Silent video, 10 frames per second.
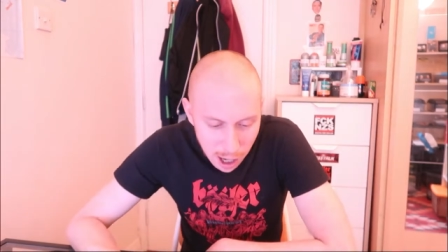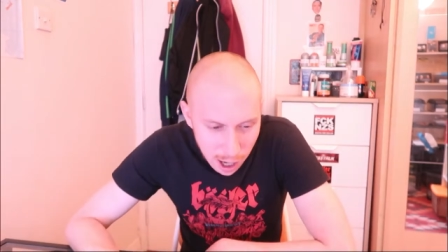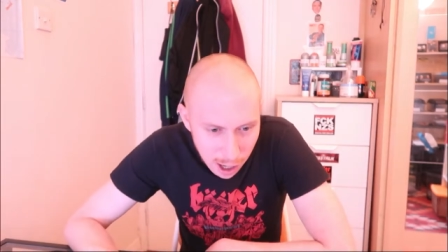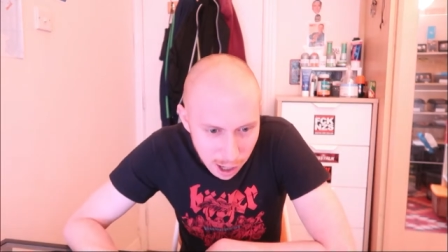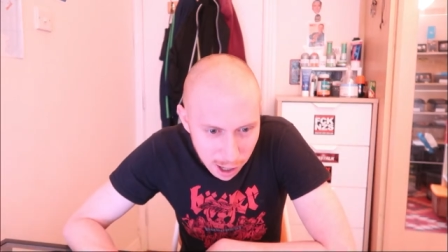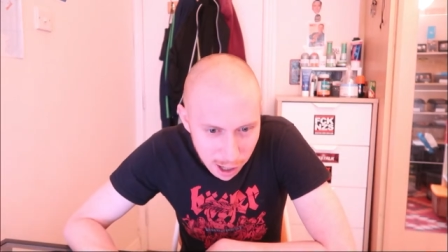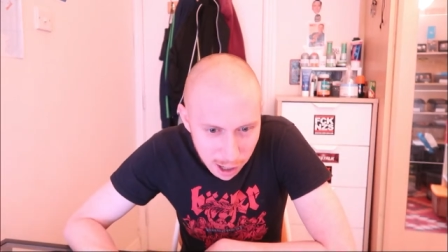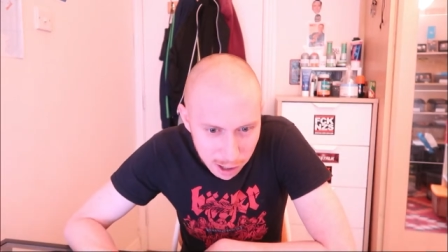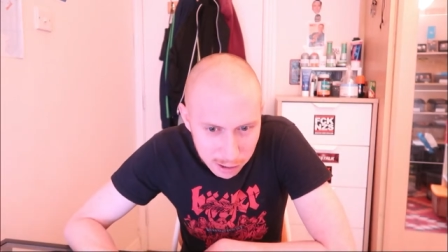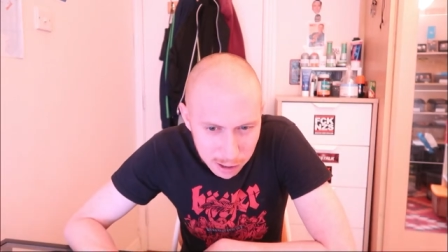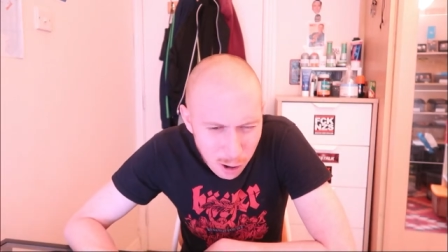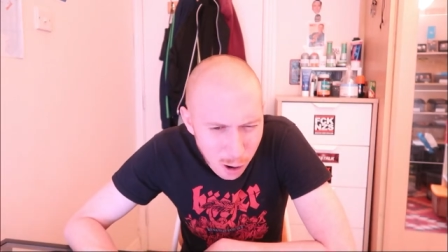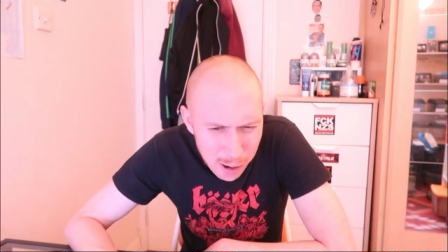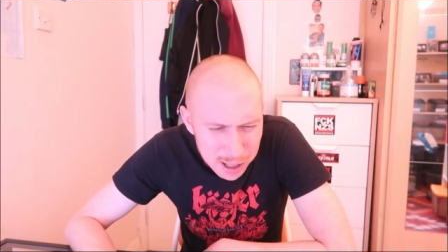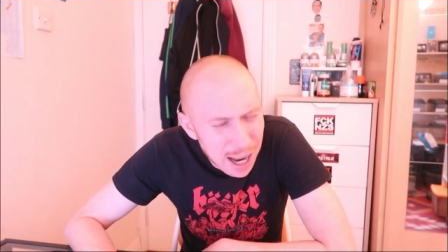anyway, you
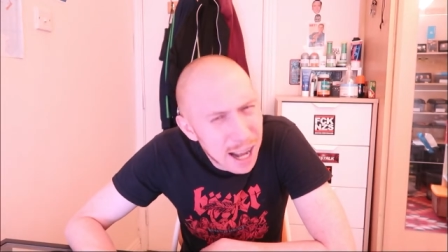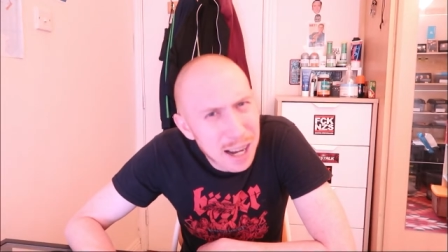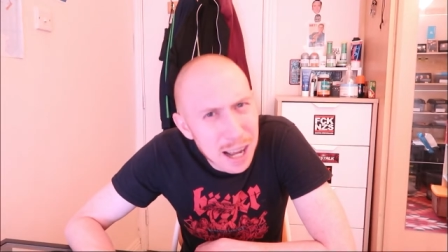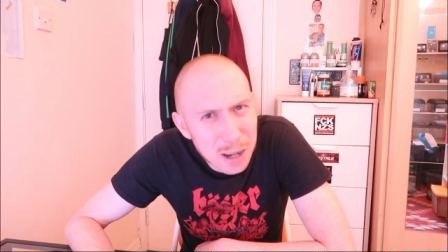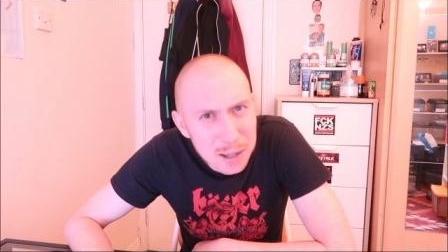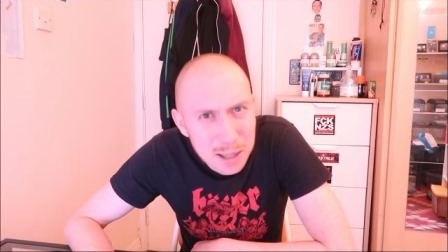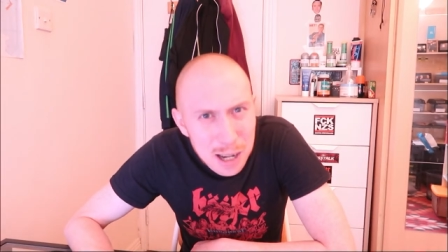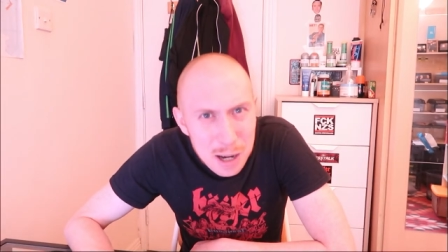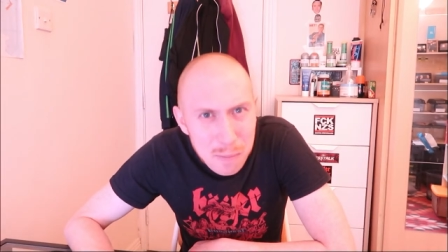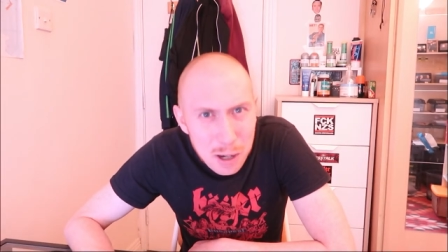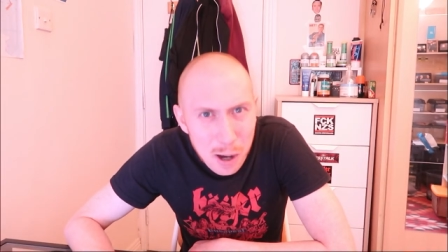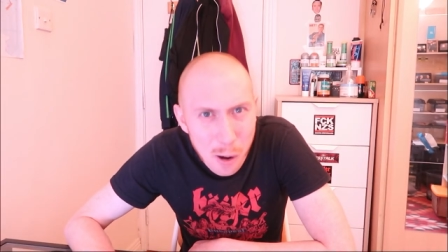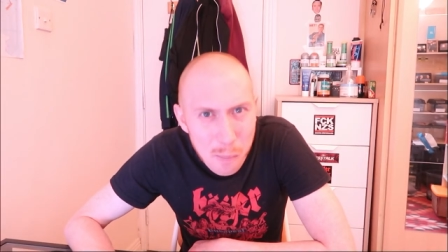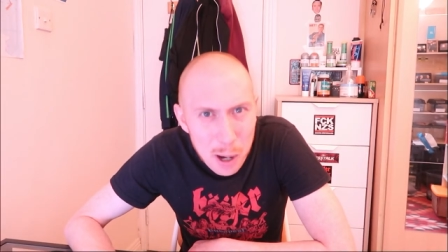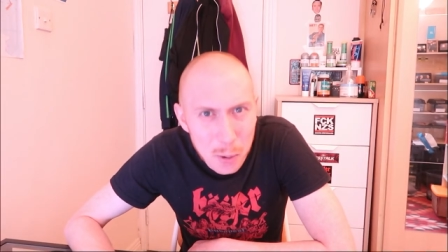always had little sleep, you
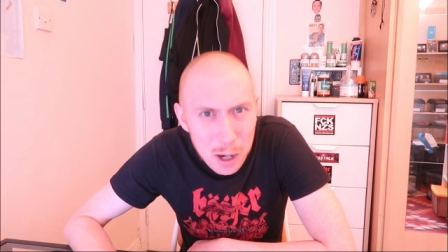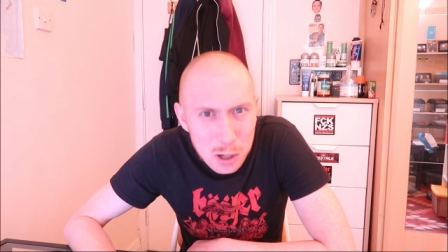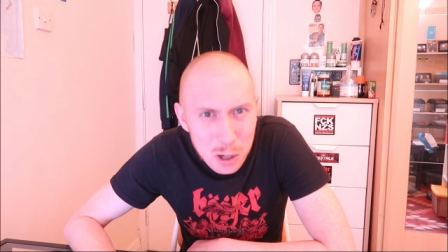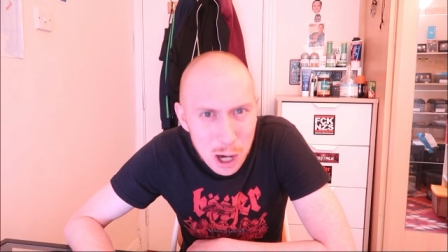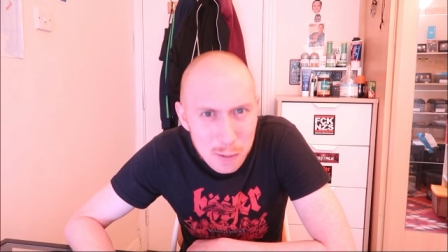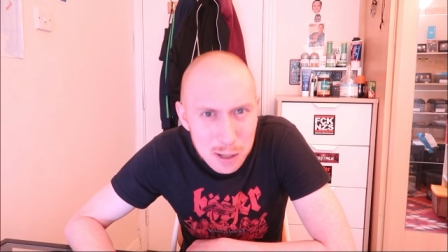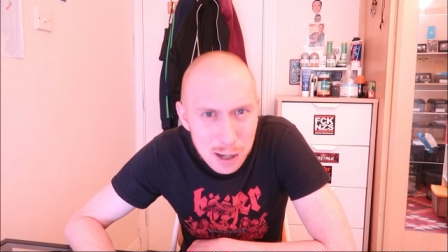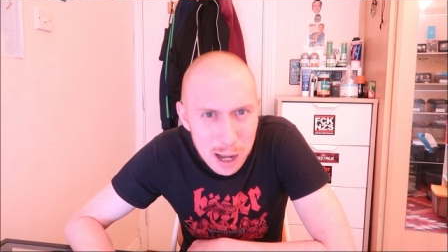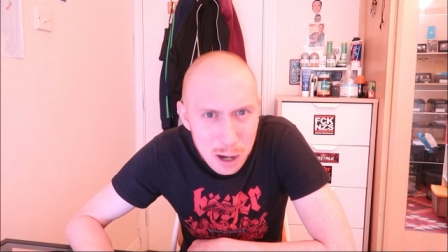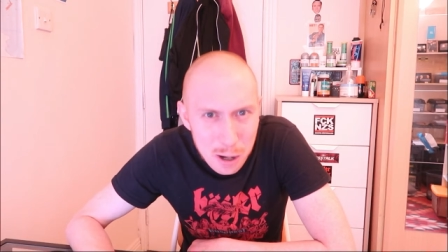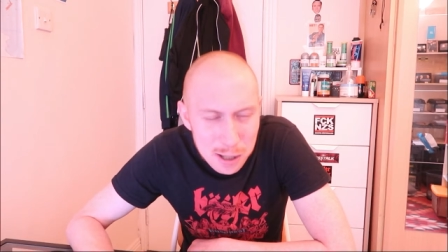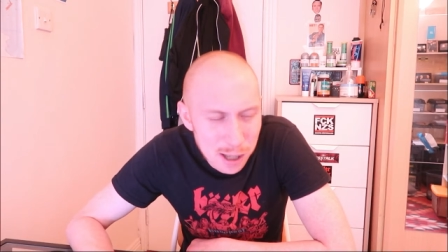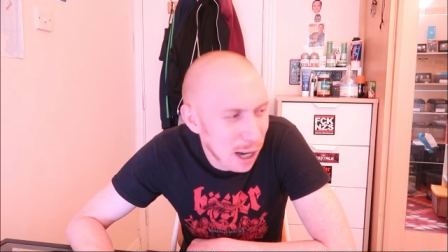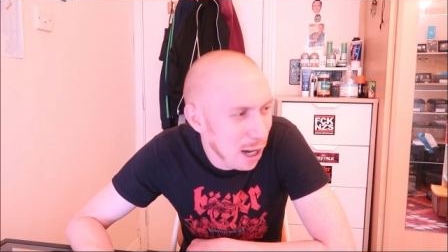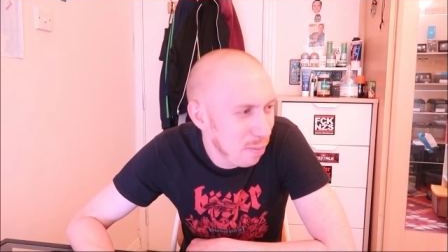know, between shifts, little
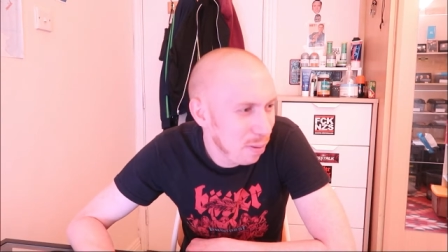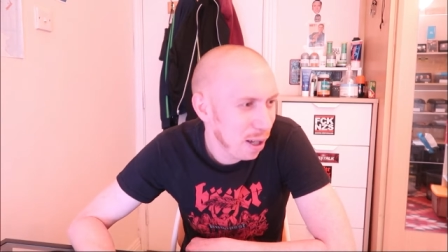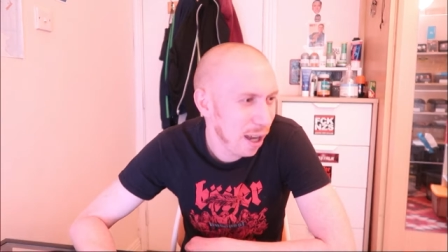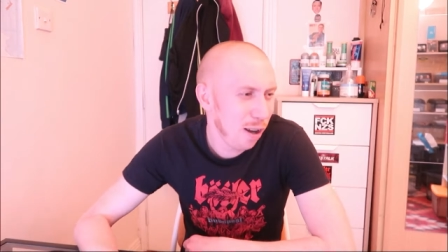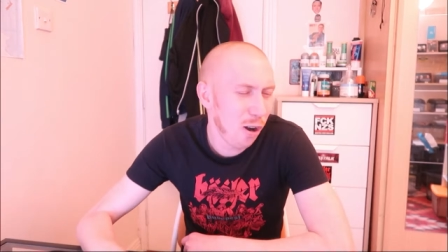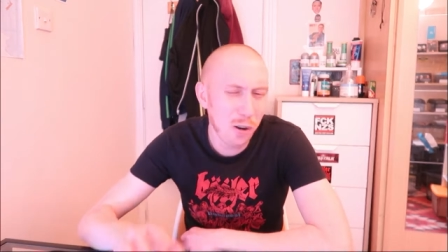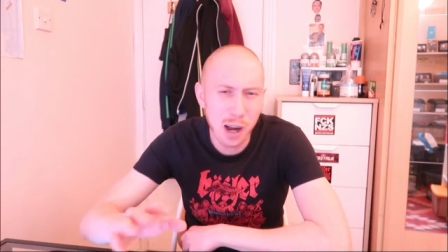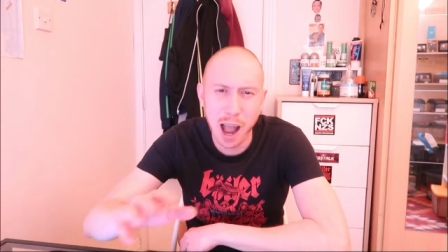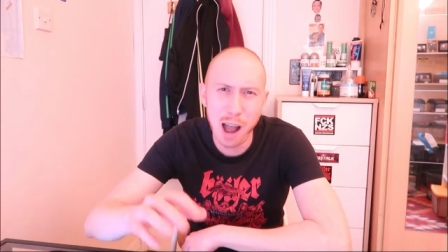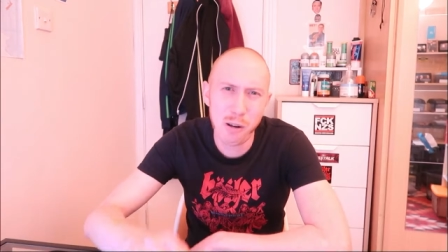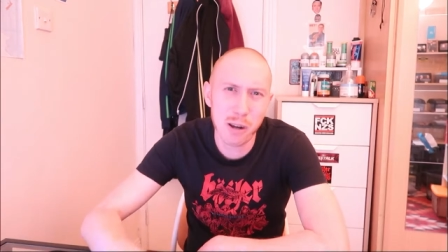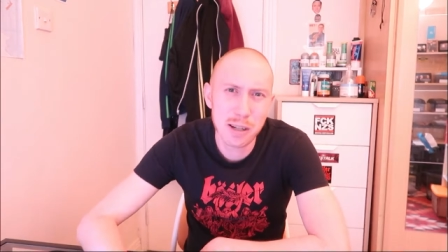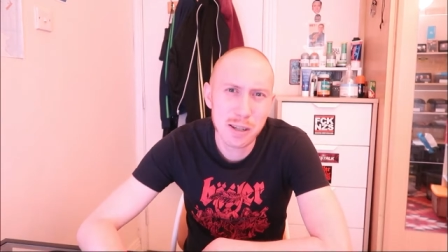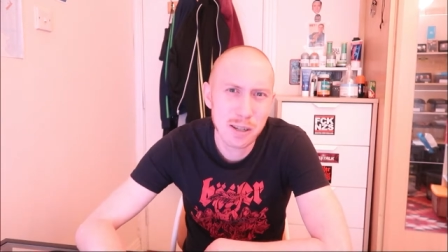sleep, long hours.